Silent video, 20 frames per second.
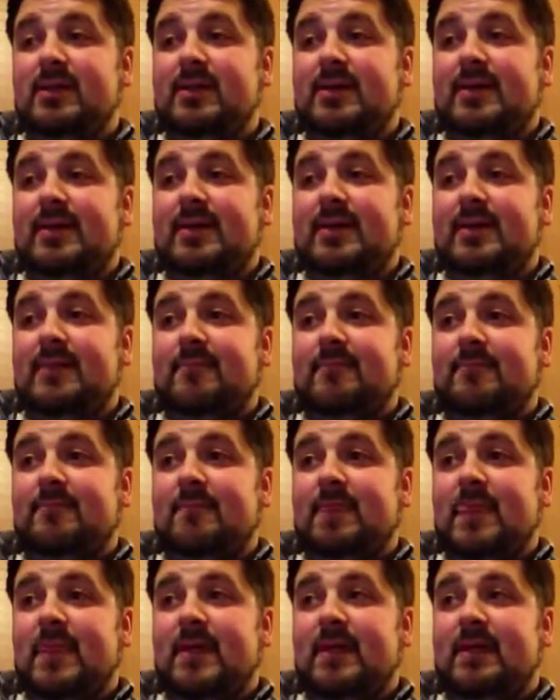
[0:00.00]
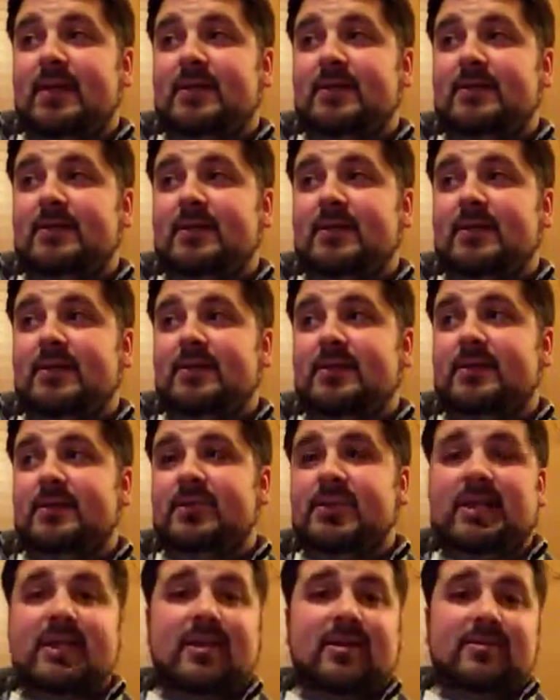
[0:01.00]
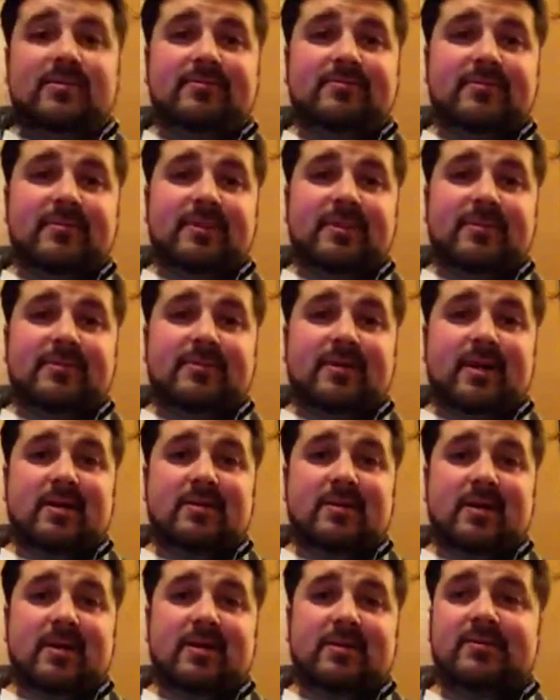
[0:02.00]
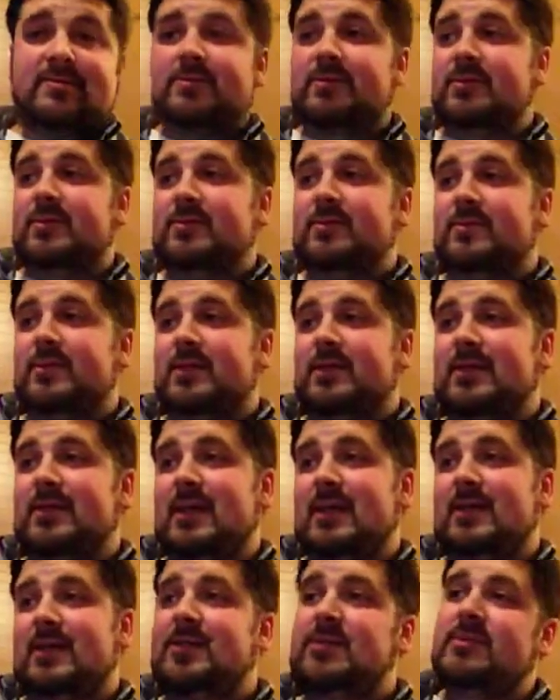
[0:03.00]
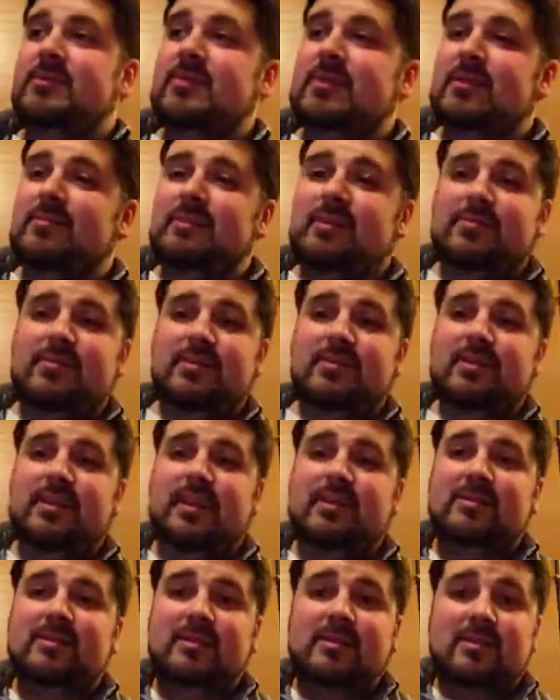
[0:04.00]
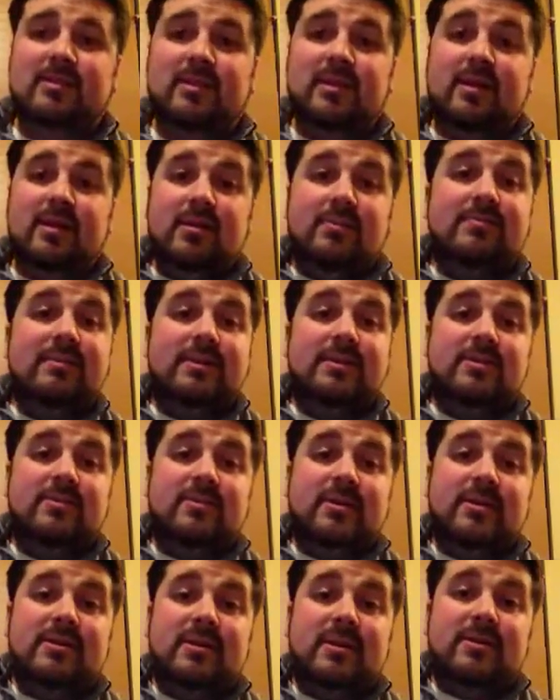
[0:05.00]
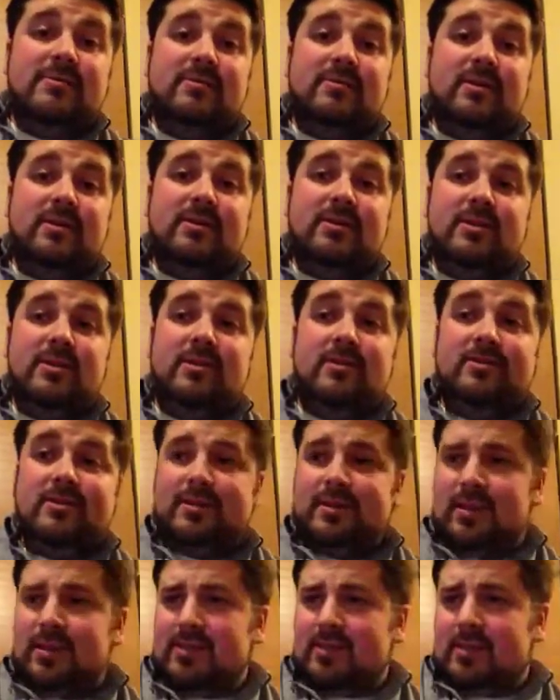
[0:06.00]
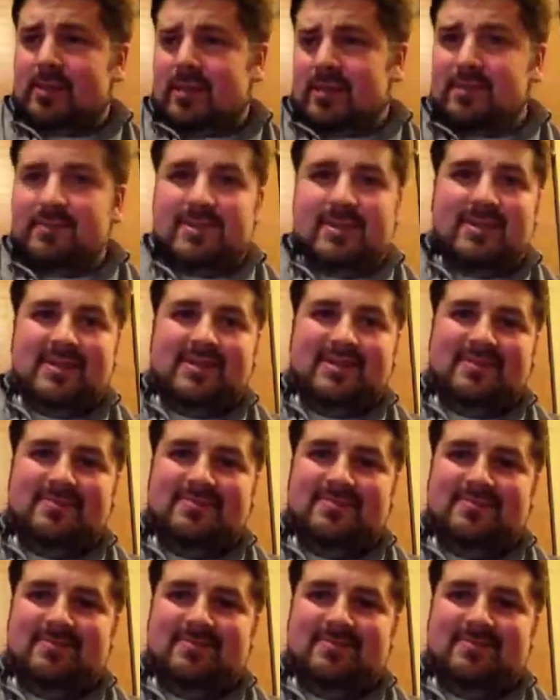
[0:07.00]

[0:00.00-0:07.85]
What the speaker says: And you can check out, online for the exact history and people. But that's the basic rundown if you wanted to know in less than 8 minutes.